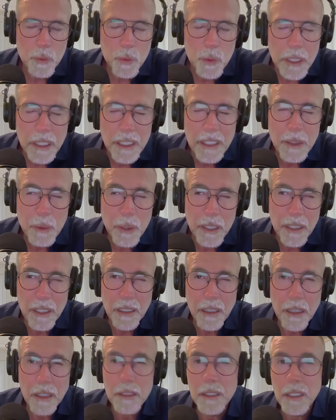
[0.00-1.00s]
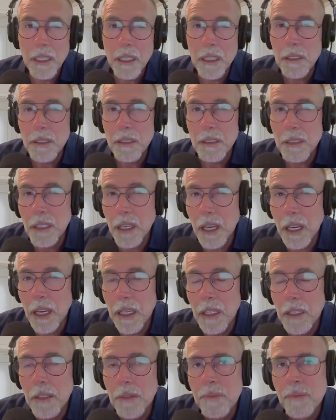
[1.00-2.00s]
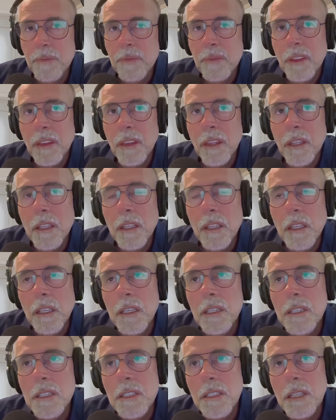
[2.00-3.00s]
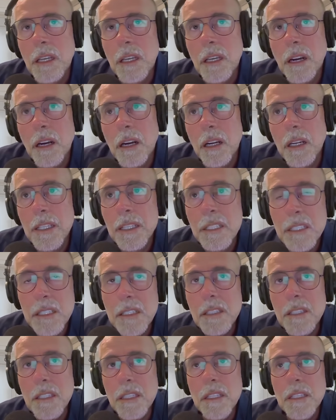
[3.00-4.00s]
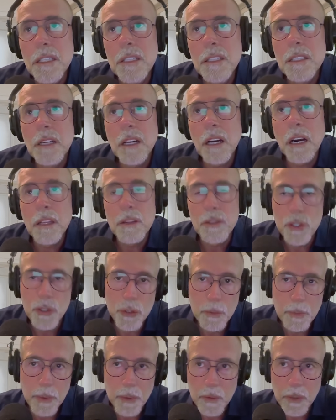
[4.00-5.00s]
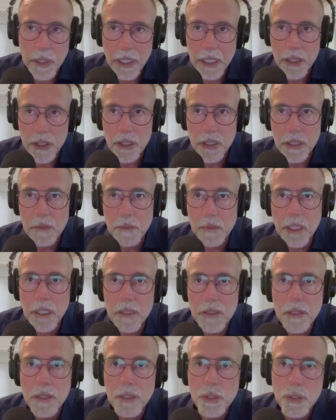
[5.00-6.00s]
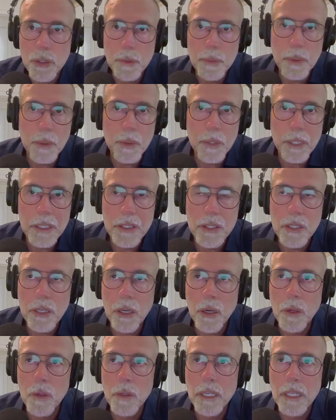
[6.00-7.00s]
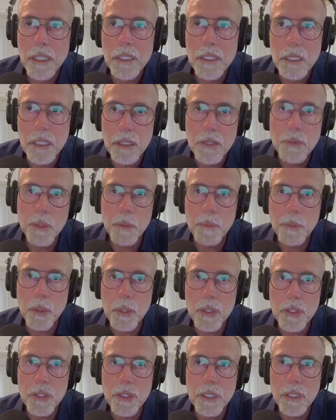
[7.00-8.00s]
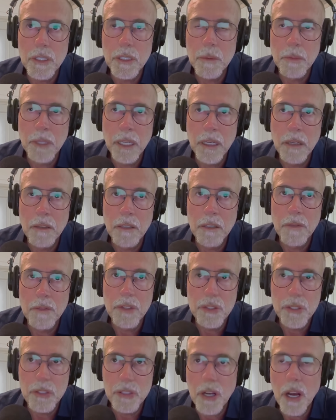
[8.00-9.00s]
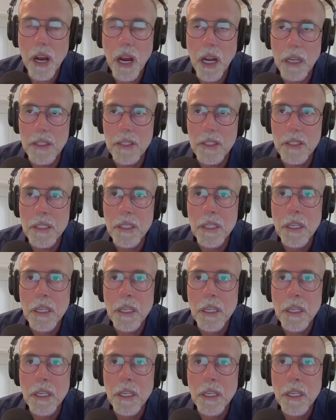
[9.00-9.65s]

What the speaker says: Really, what they are at the end of the day is they are indices on the super rich, because the super rich own a disproportionate amount of the stocks.